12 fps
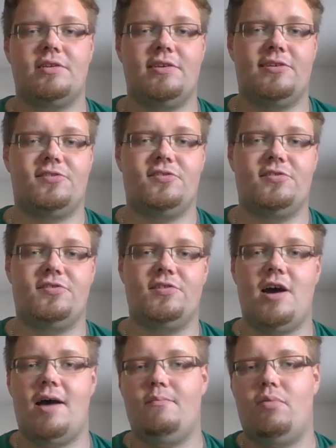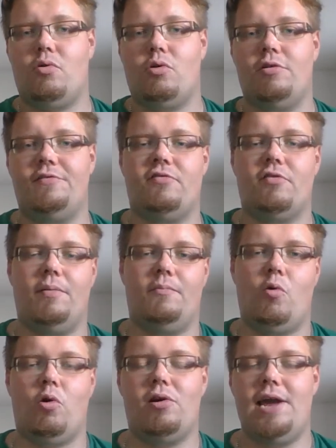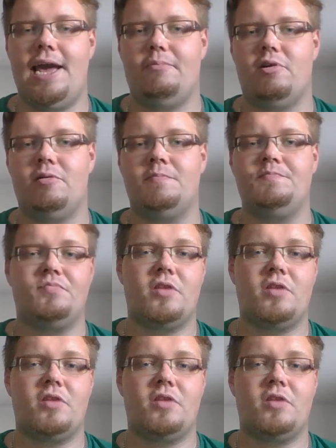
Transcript: so this is not borrowed from Warhammer,